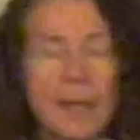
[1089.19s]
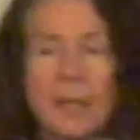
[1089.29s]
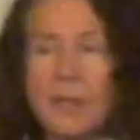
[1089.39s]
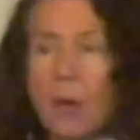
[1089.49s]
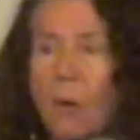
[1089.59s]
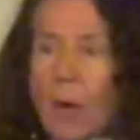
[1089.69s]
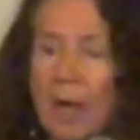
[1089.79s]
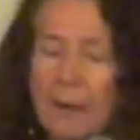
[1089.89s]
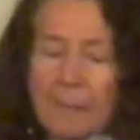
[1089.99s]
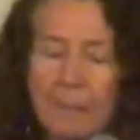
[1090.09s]
So
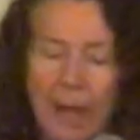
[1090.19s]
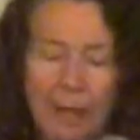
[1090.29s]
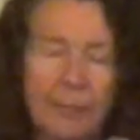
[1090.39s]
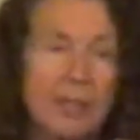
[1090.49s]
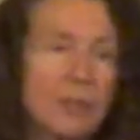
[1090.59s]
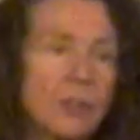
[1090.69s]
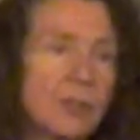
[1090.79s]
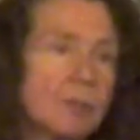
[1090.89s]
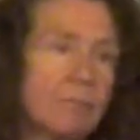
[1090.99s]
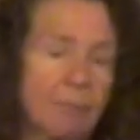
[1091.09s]
I'm going to
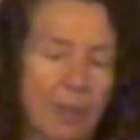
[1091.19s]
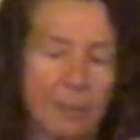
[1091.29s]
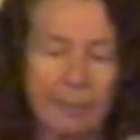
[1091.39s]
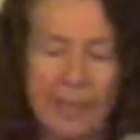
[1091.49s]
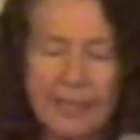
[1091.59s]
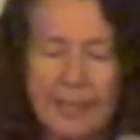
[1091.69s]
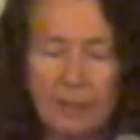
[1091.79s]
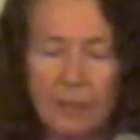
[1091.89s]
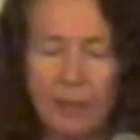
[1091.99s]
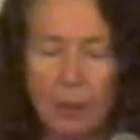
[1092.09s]
just
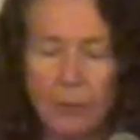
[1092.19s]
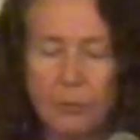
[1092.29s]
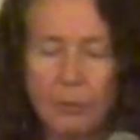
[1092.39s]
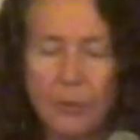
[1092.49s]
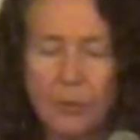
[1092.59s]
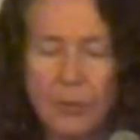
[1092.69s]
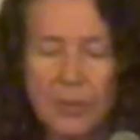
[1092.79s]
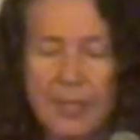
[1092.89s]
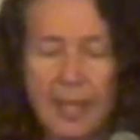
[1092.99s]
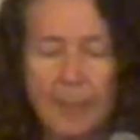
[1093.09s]
basically go through those
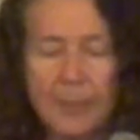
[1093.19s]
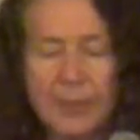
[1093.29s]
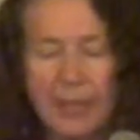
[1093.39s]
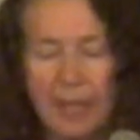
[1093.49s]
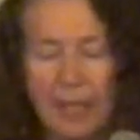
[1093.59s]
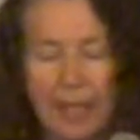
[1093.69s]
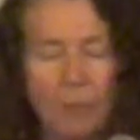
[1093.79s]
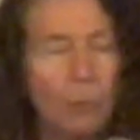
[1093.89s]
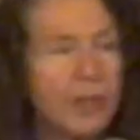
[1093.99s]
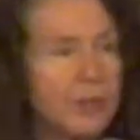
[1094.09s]
steps
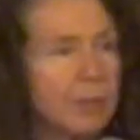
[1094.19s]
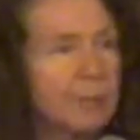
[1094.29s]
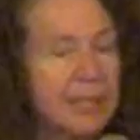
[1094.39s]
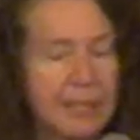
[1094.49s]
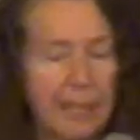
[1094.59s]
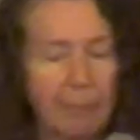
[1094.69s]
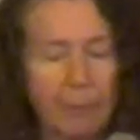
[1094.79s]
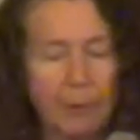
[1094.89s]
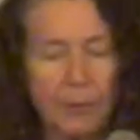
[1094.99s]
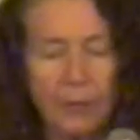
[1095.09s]
and with some
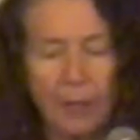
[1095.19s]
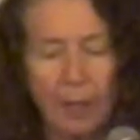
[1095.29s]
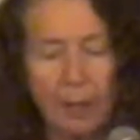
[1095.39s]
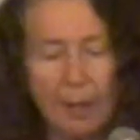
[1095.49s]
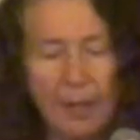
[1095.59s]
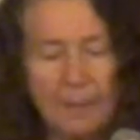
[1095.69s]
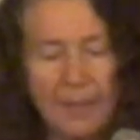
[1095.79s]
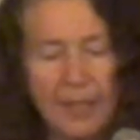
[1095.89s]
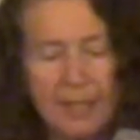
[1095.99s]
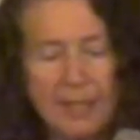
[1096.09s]
examples.
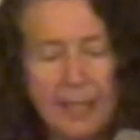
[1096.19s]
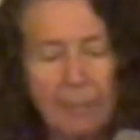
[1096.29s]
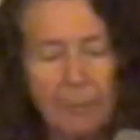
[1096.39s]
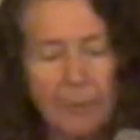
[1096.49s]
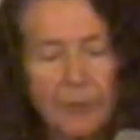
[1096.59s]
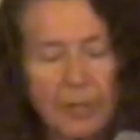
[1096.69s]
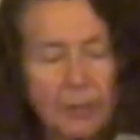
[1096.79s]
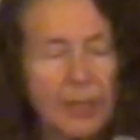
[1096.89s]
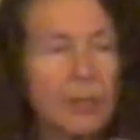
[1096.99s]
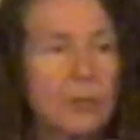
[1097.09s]
The examples
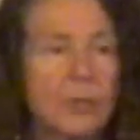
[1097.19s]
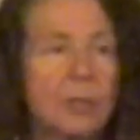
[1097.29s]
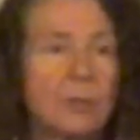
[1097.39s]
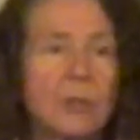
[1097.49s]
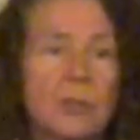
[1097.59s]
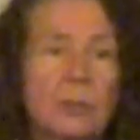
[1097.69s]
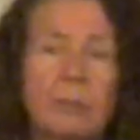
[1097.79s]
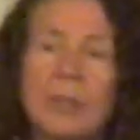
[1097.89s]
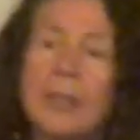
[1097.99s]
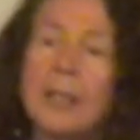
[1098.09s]
here that you see with
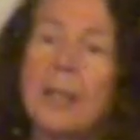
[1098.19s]
children,